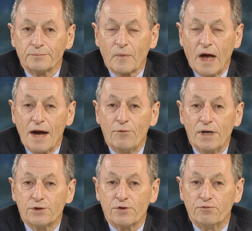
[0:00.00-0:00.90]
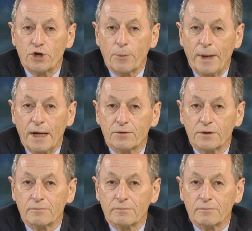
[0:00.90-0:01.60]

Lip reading: high rates of dropout.